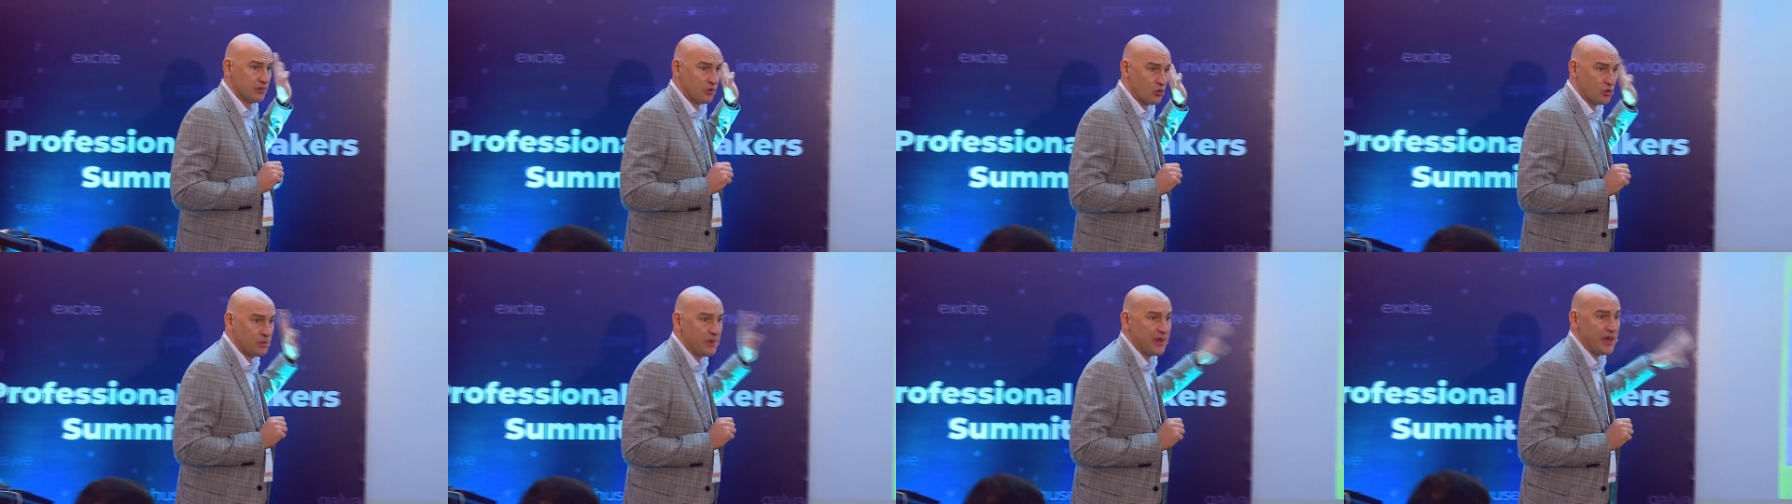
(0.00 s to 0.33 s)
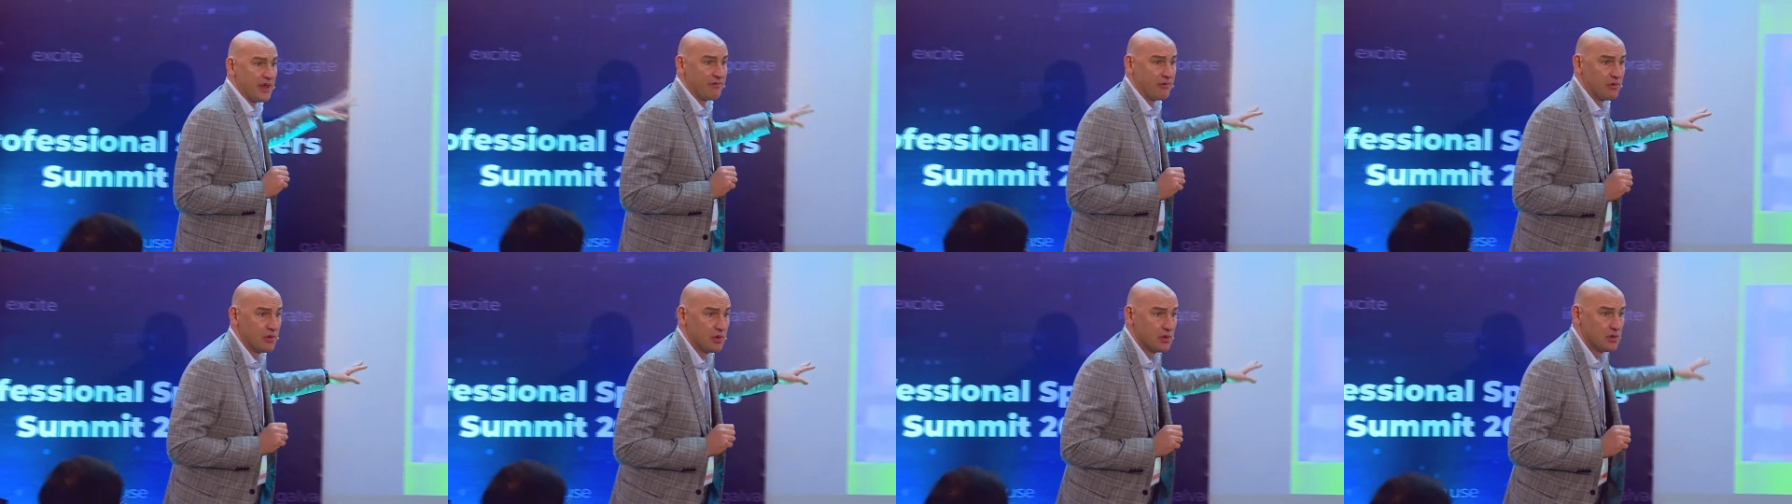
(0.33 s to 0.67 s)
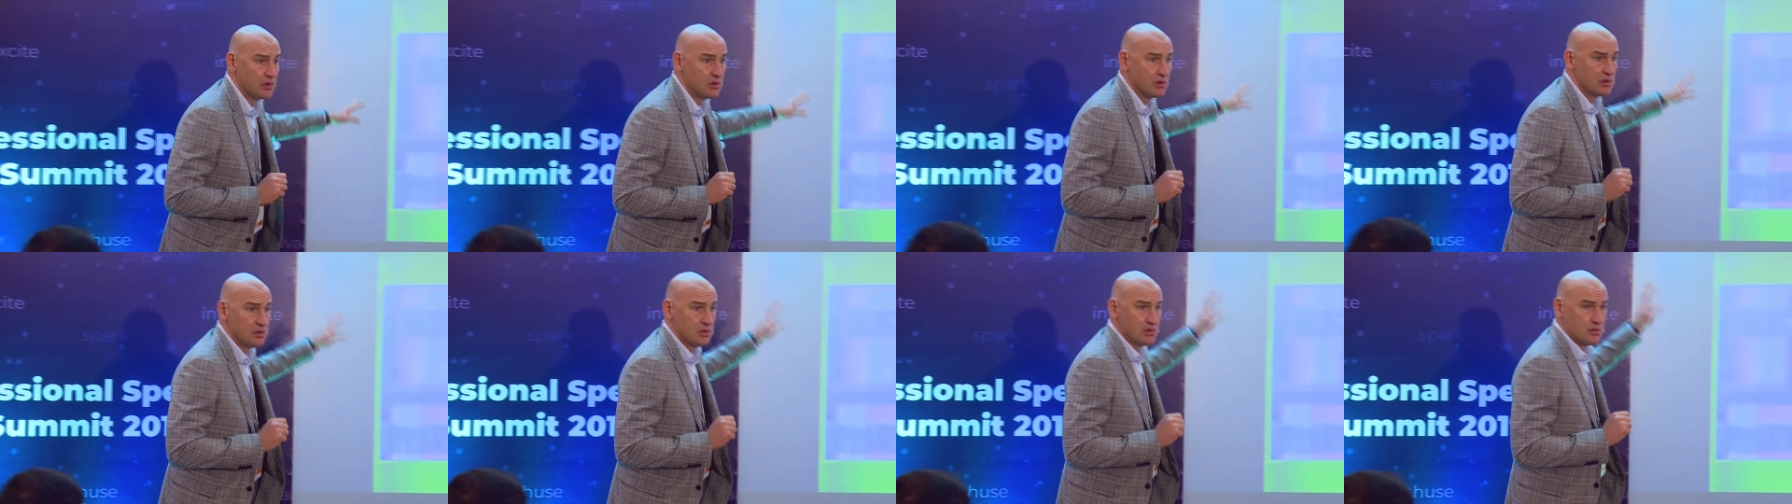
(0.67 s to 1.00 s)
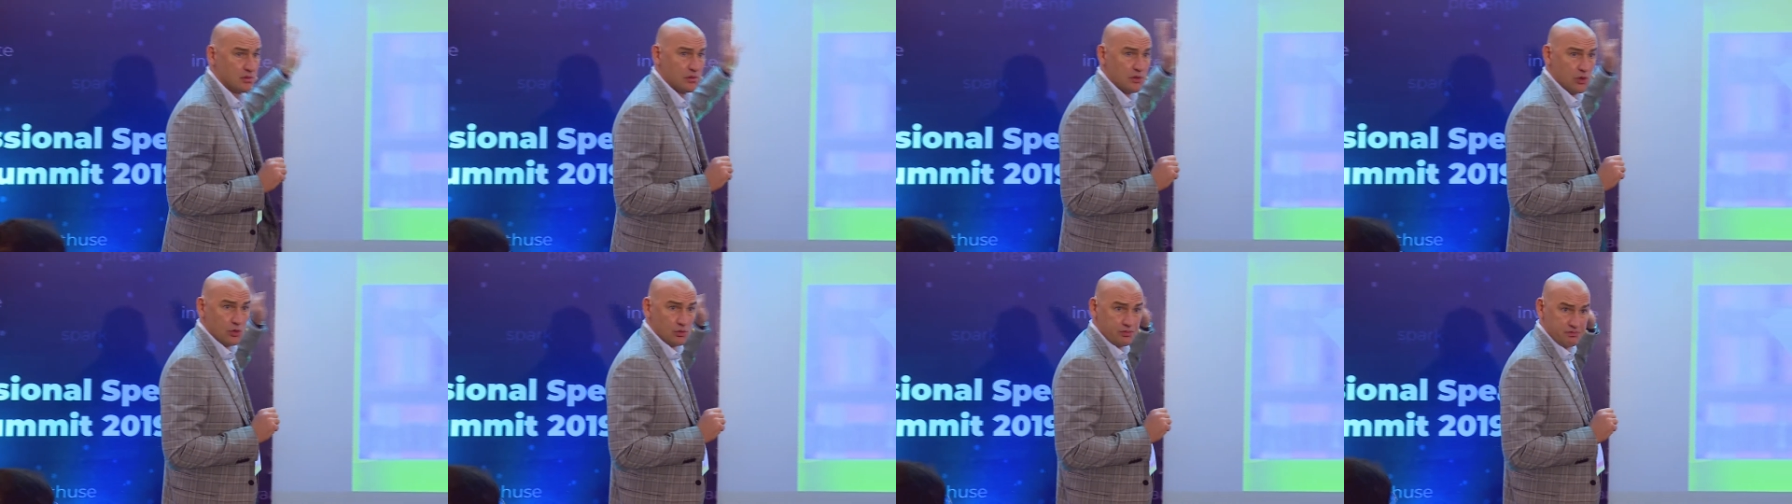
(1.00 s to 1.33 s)
you'll be happy.
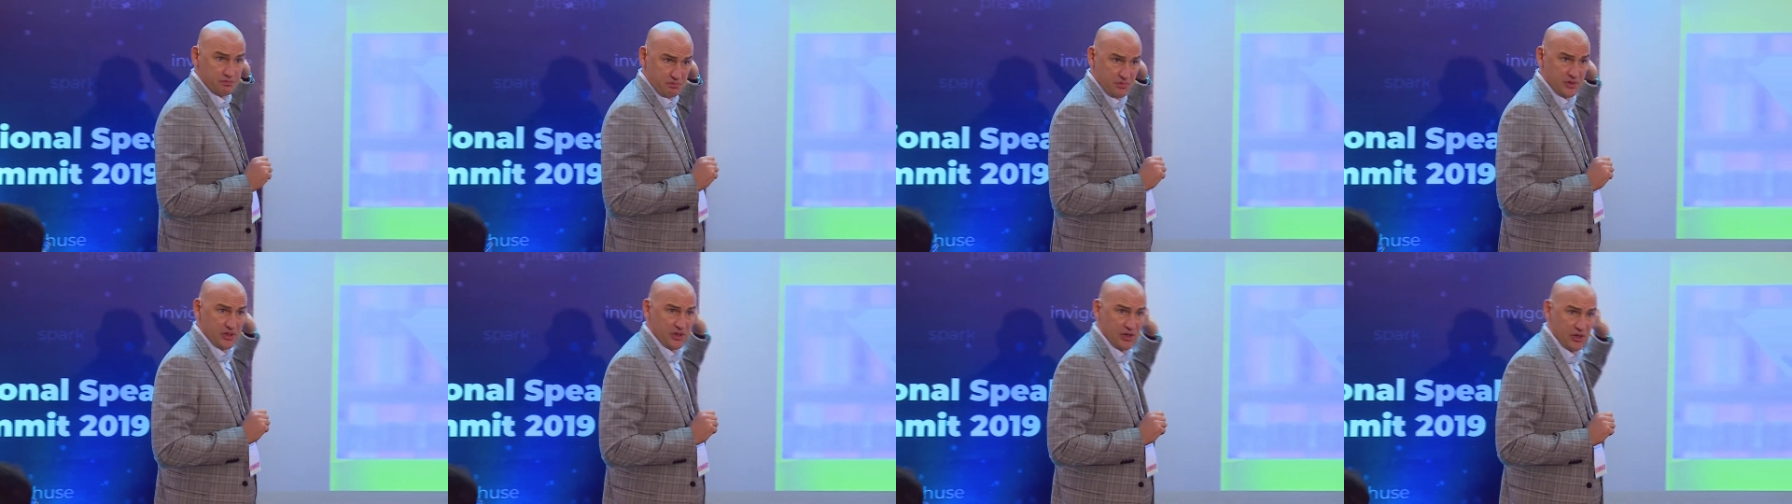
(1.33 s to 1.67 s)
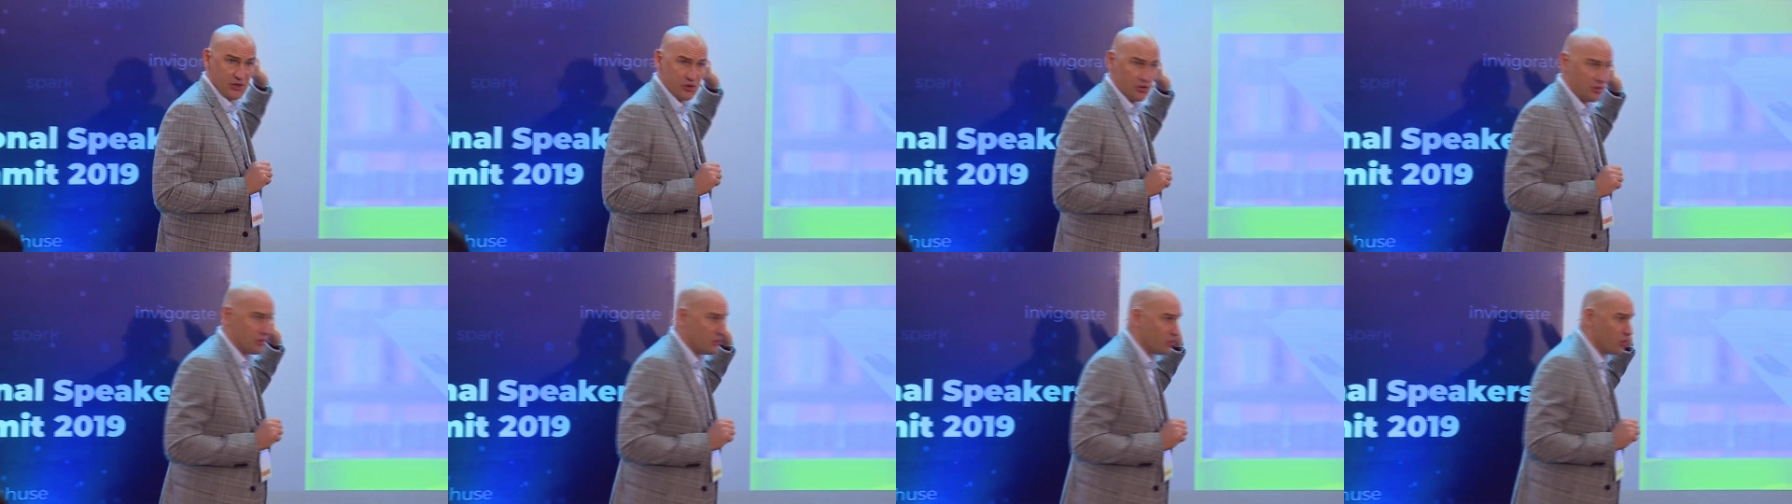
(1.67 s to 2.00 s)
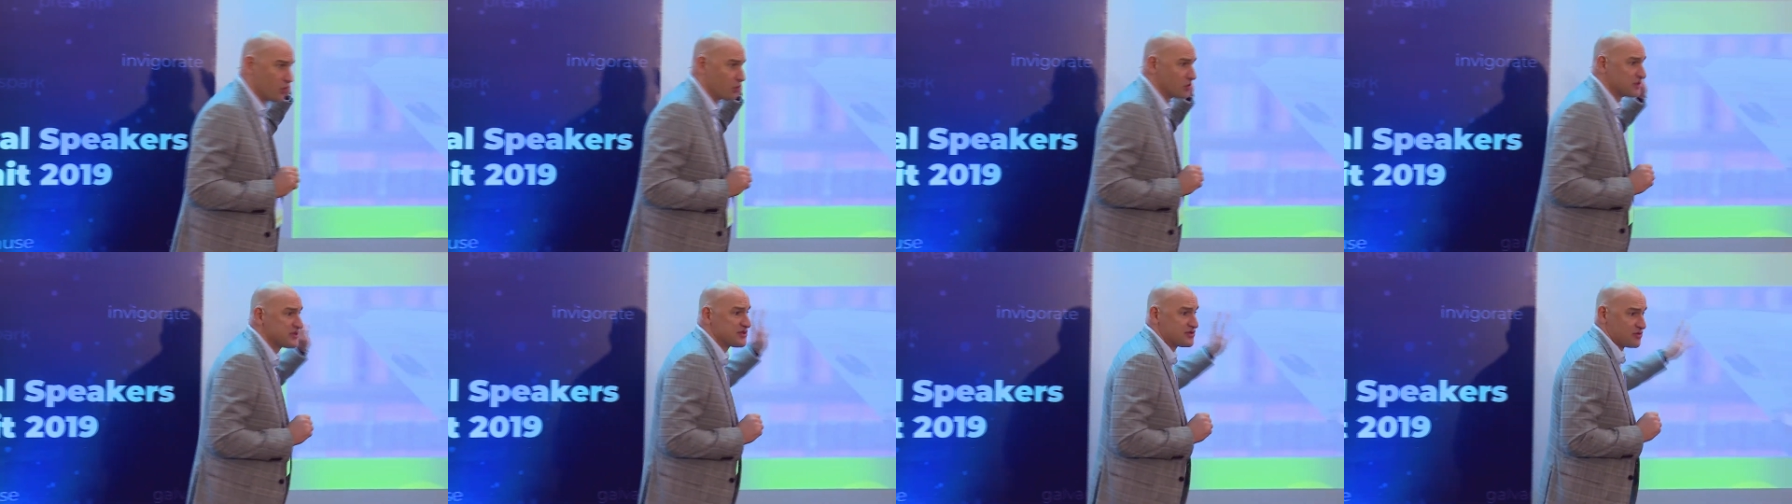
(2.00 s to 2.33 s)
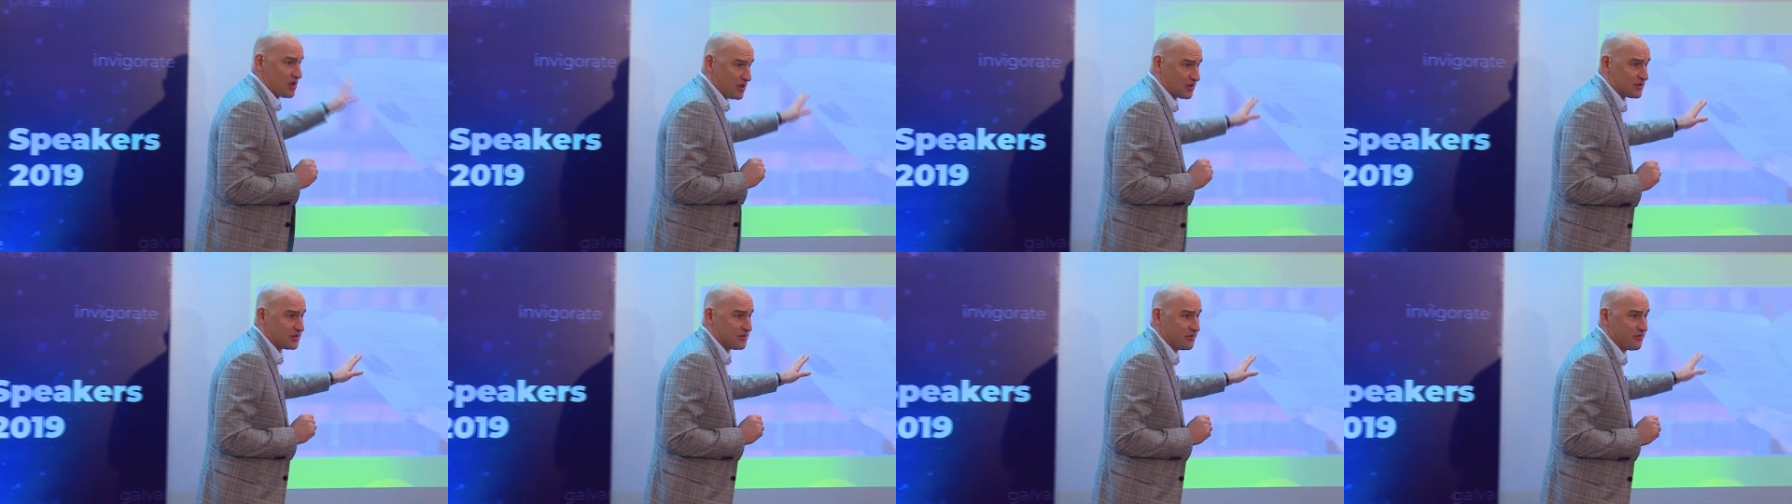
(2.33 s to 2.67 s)
You'll, it, we will
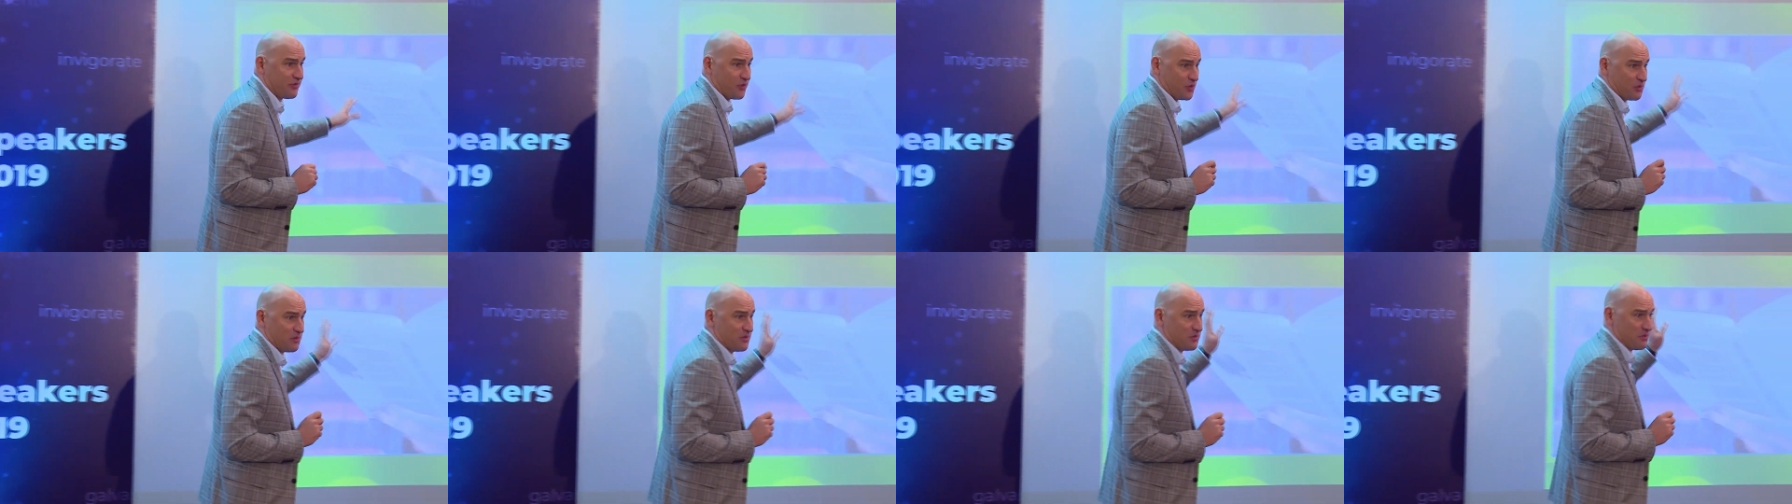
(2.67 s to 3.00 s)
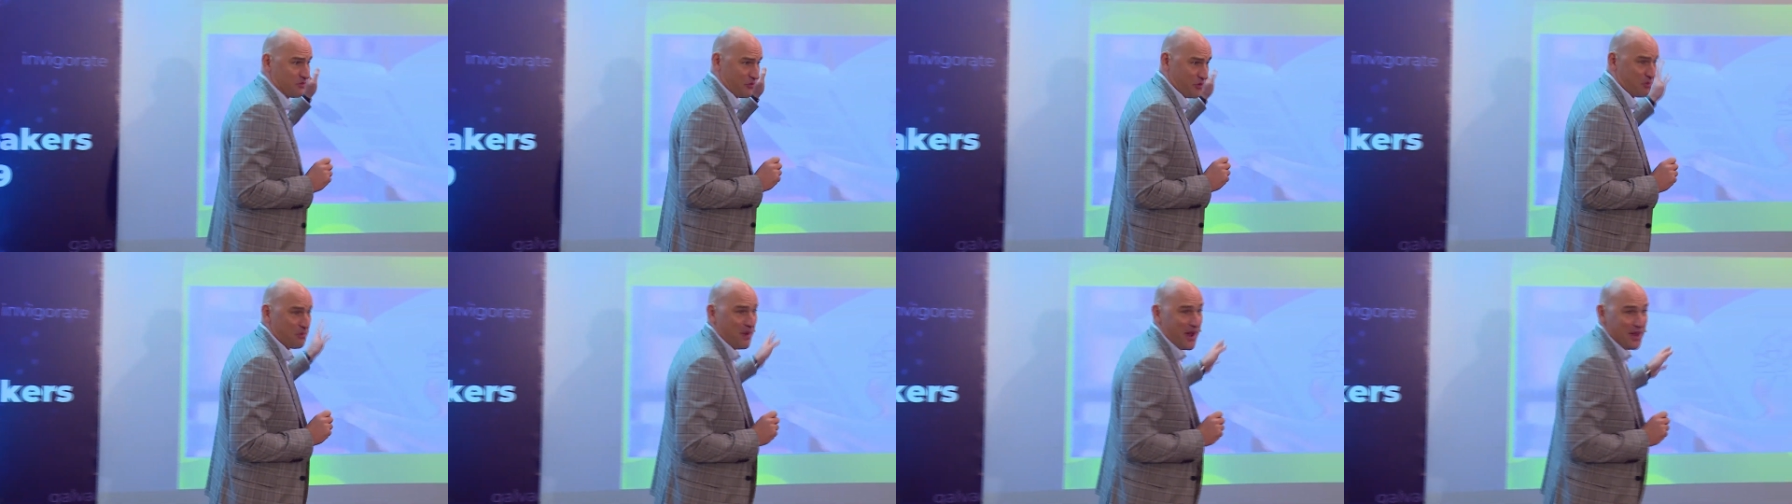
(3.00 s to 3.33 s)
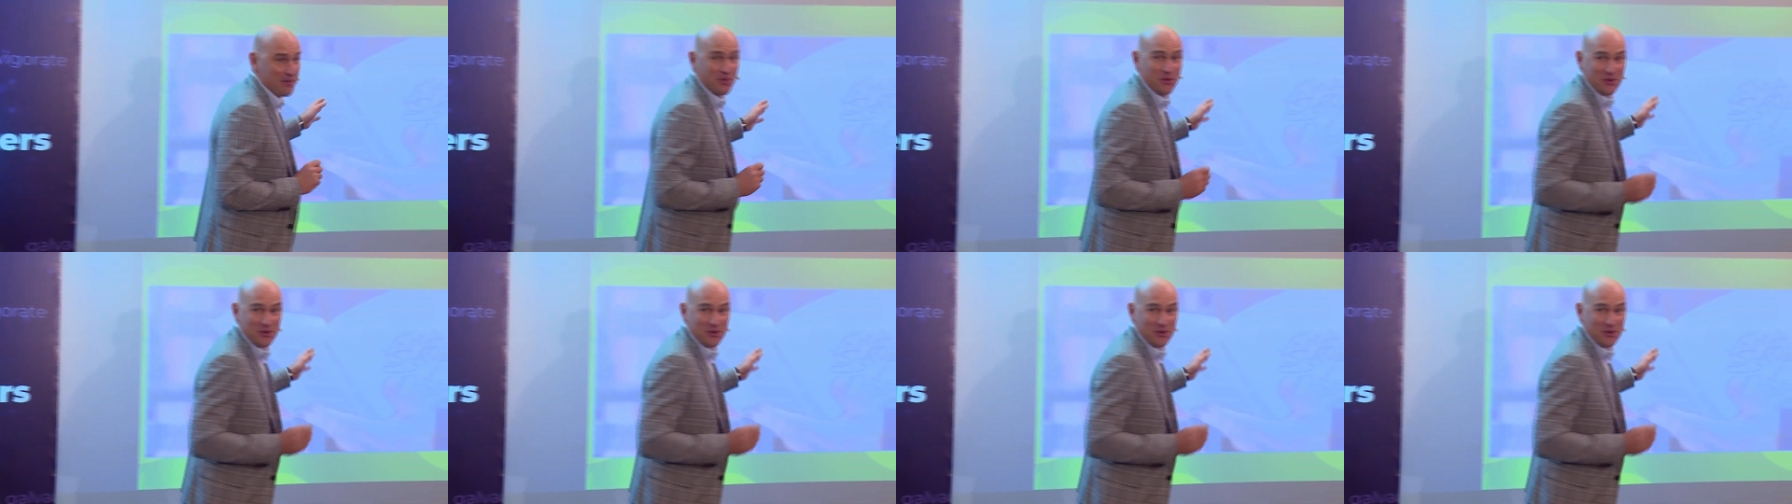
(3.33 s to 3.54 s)
start from, from my